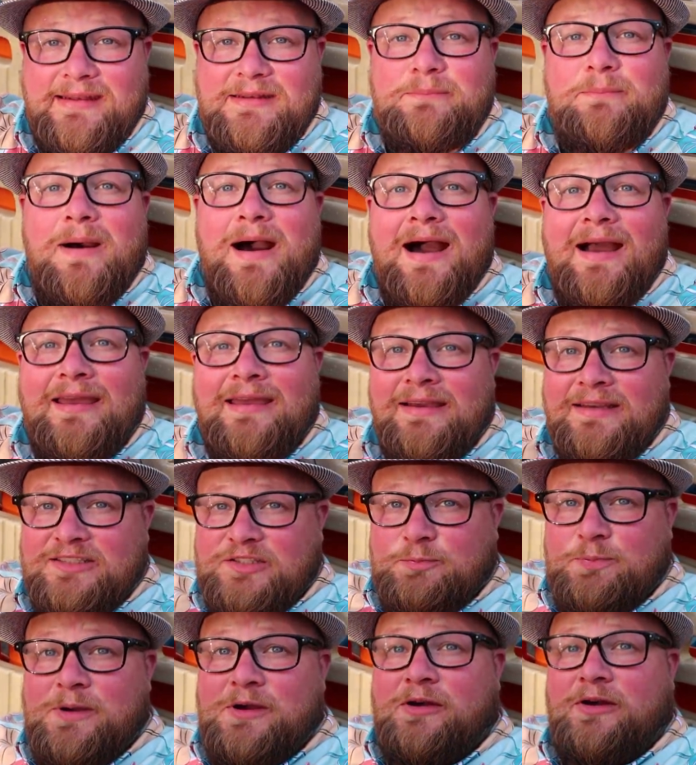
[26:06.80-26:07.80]
In my
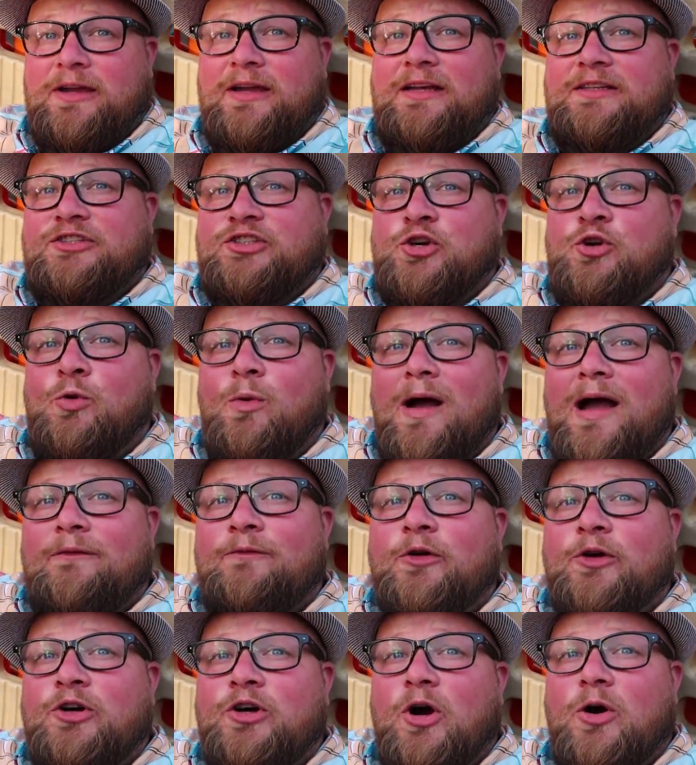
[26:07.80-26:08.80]
experience,
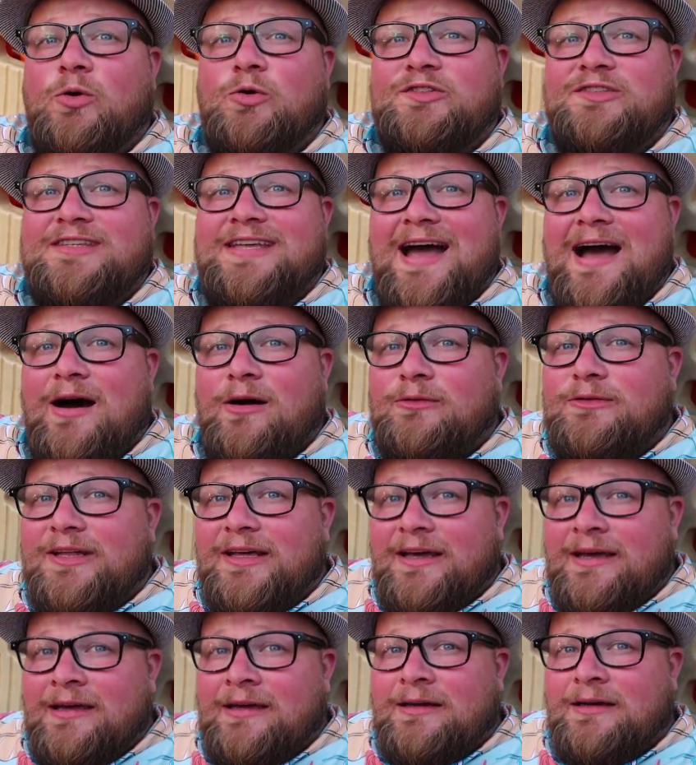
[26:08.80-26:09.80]
whoever goes down
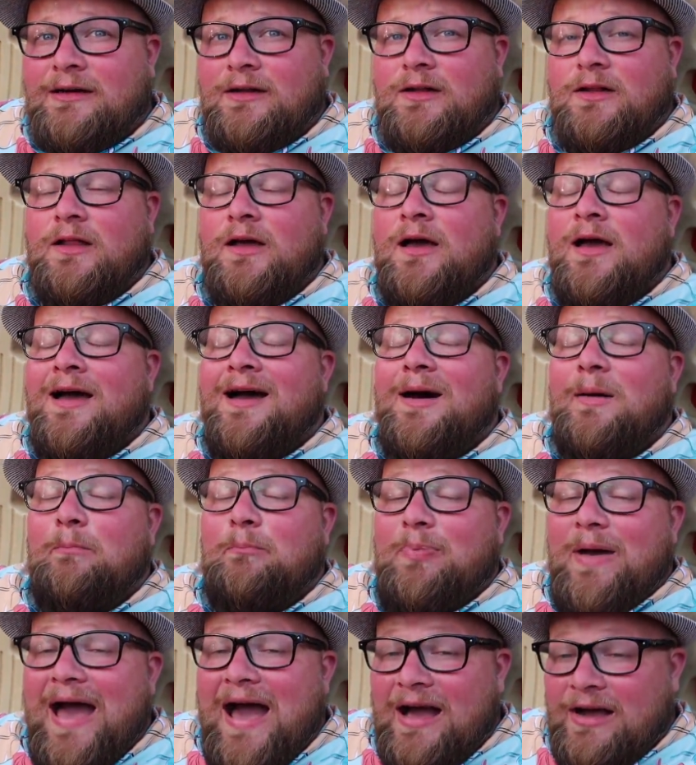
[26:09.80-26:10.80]
the hill
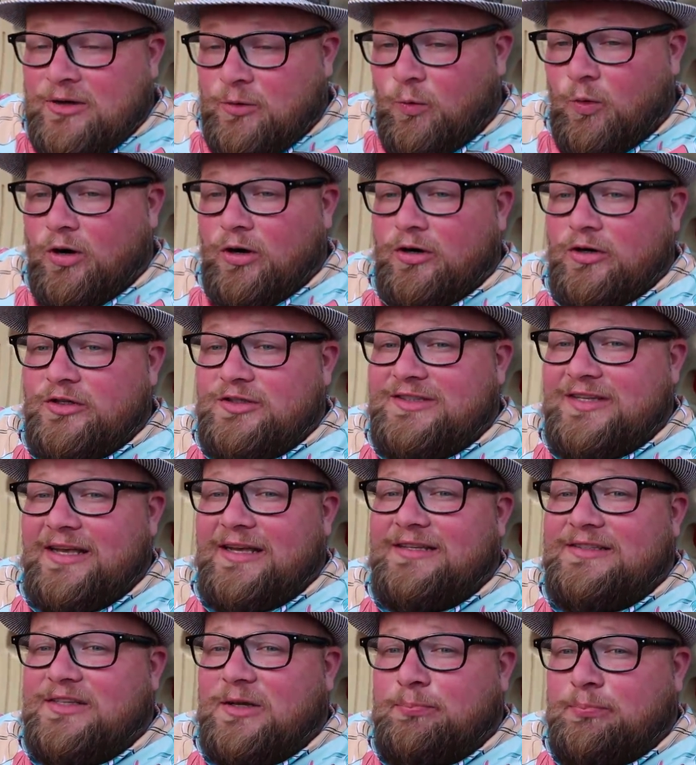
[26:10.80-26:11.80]
backwards
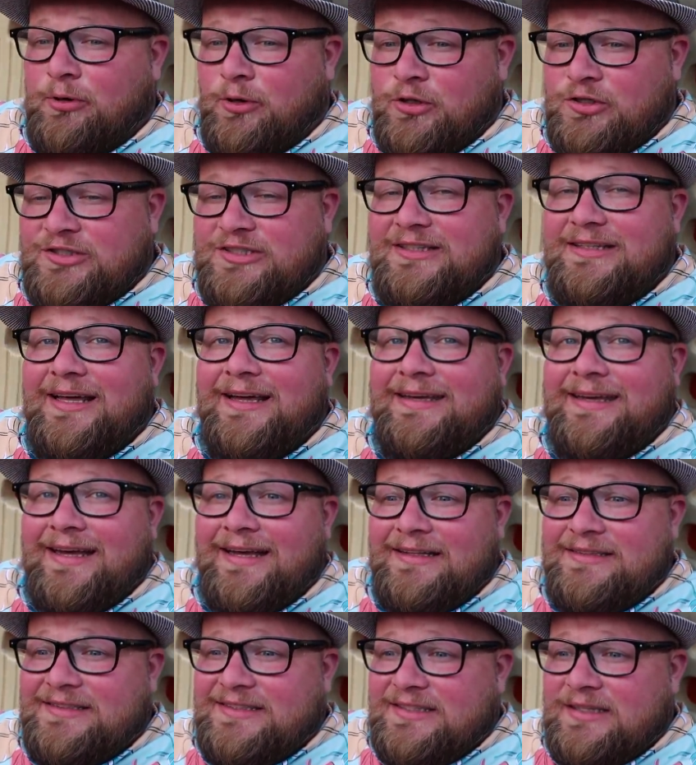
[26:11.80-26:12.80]
is the person that
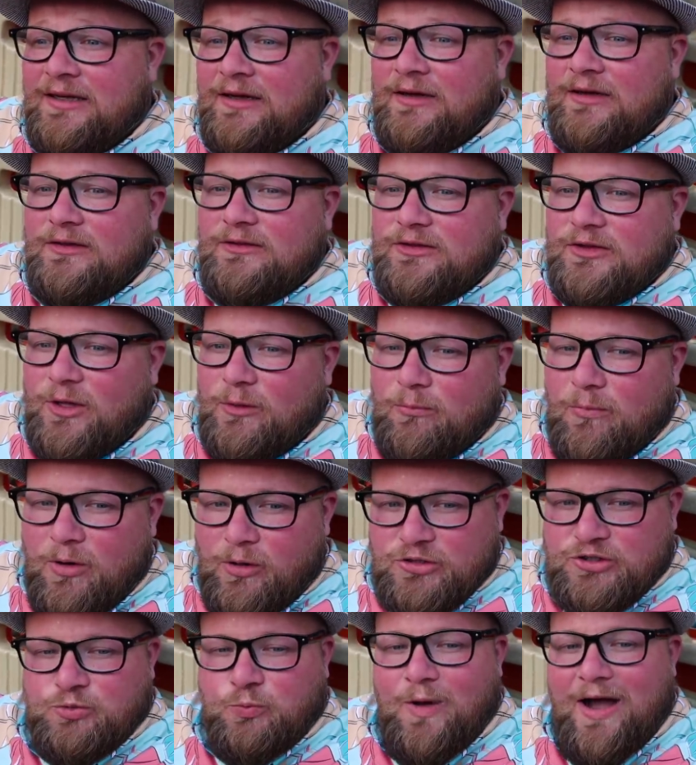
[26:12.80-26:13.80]
gets the
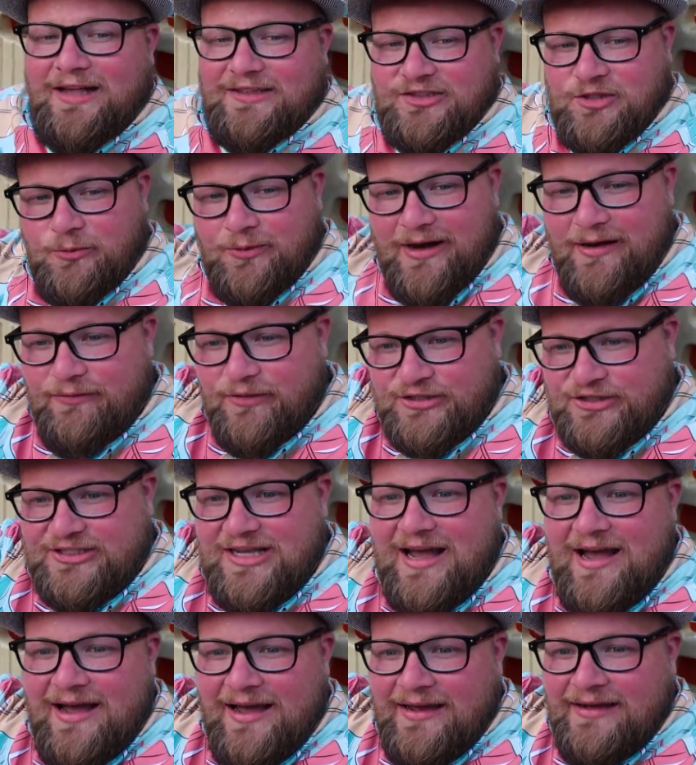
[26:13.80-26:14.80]
most wet. So whatever
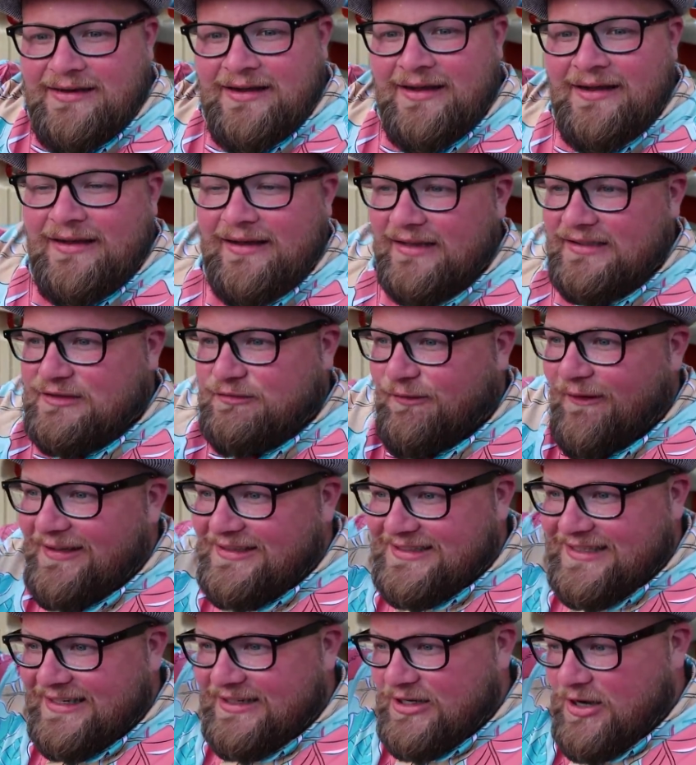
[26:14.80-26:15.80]
side is
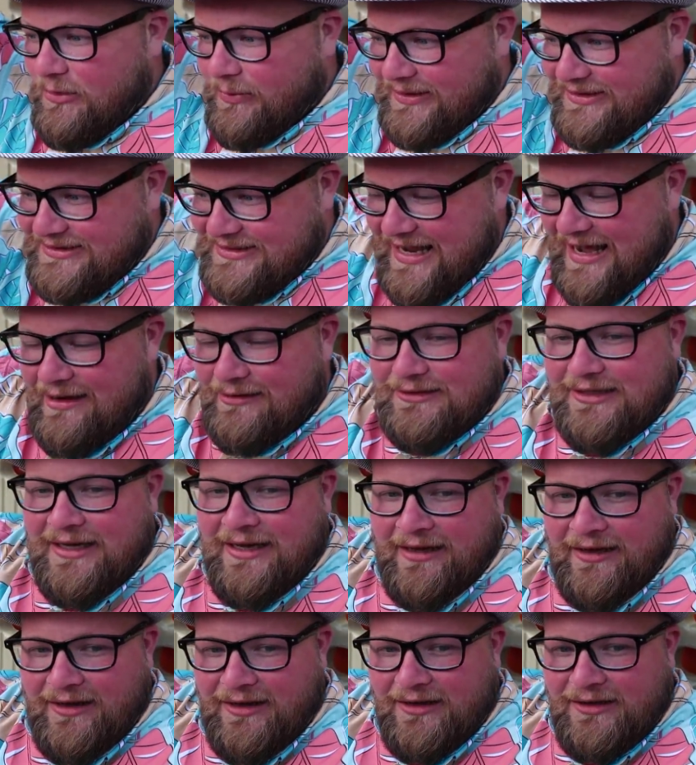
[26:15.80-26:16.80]
facing going down the
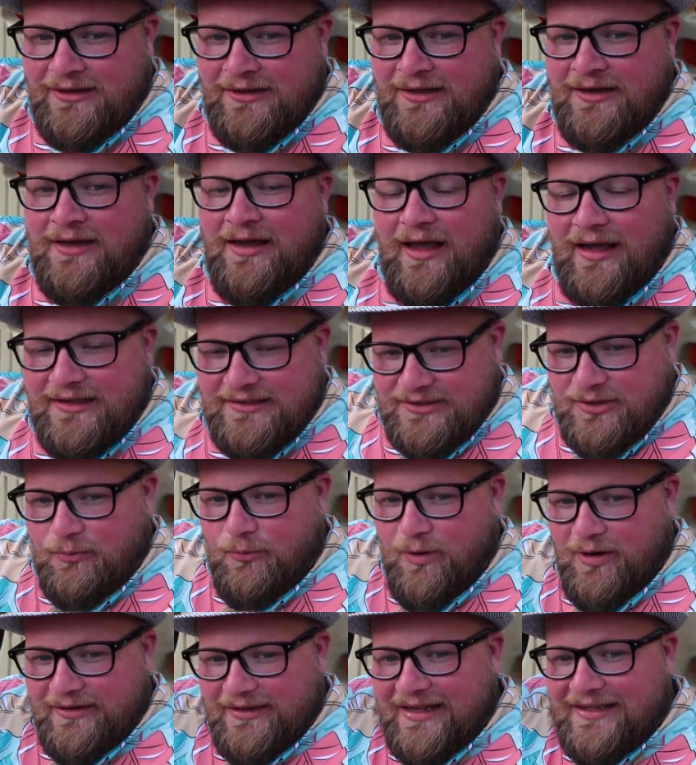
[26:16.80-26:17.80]
hill is the
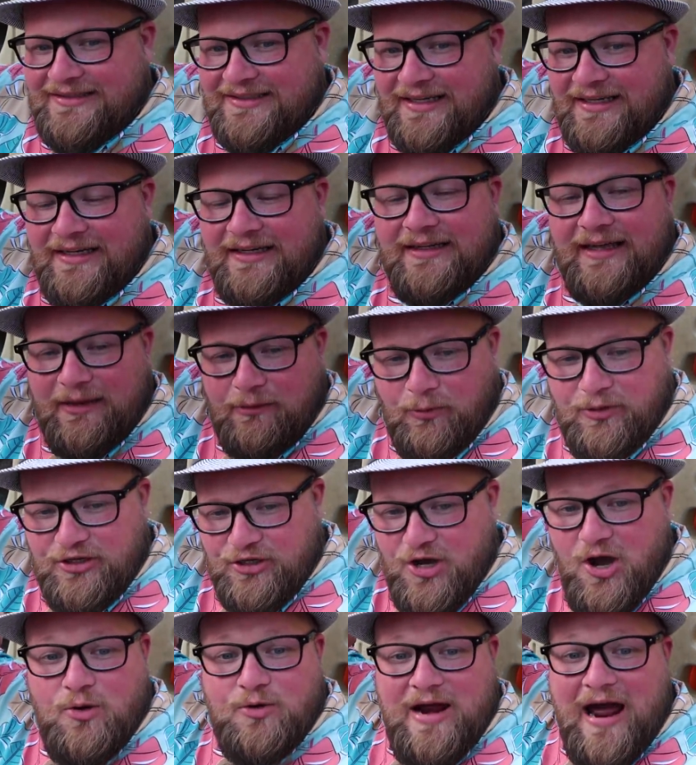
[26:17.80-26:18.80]
one that's gonna, like when you
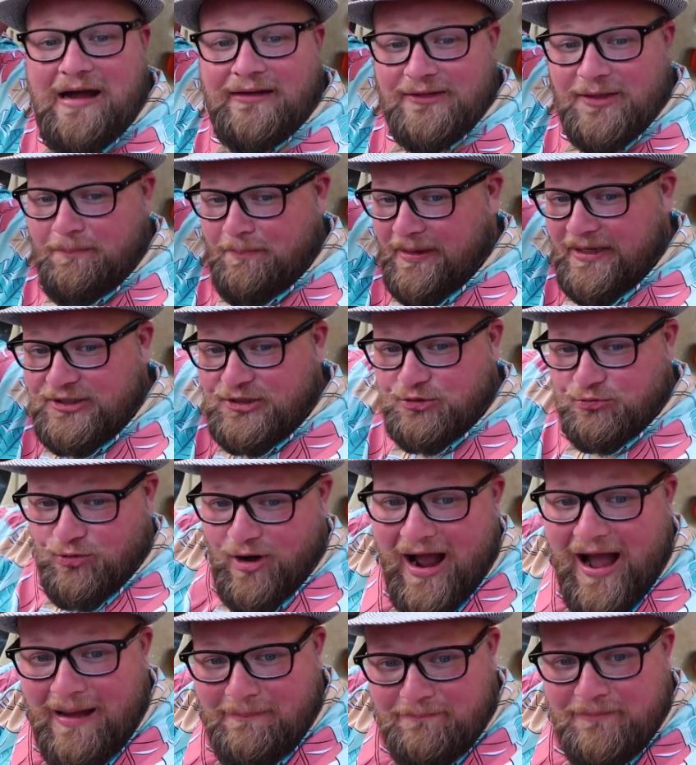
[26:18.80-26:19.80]
go down the big
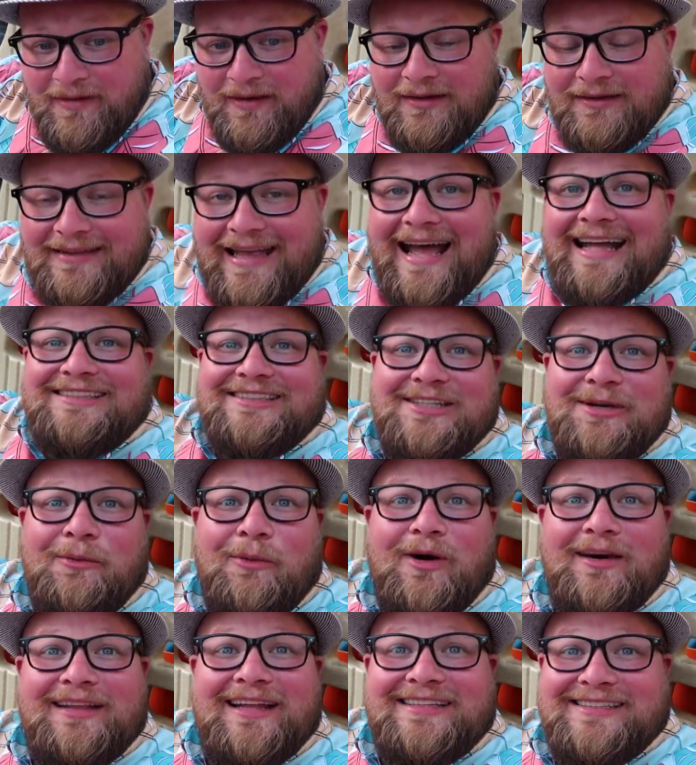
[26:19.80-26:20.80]
drop, that's the
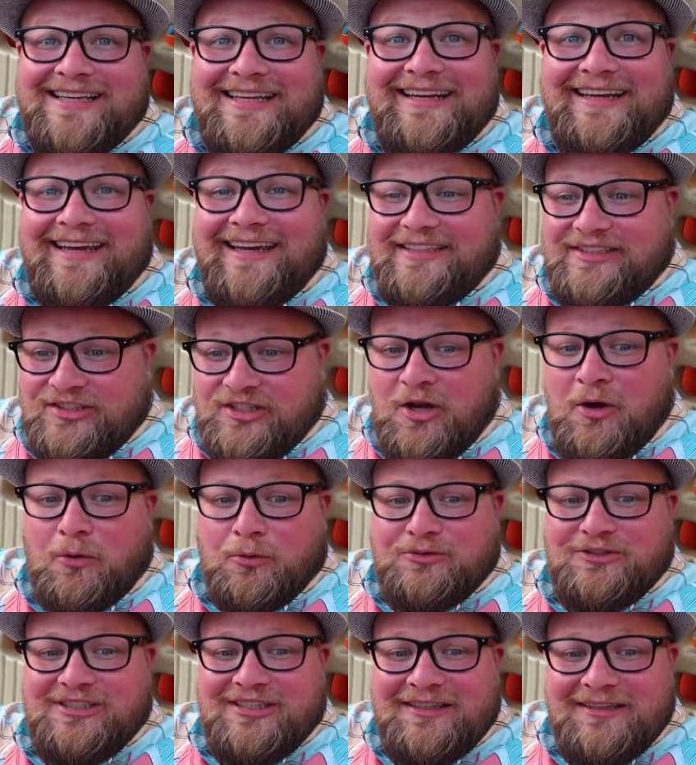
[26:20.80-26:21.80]
one that's gonna get soaked.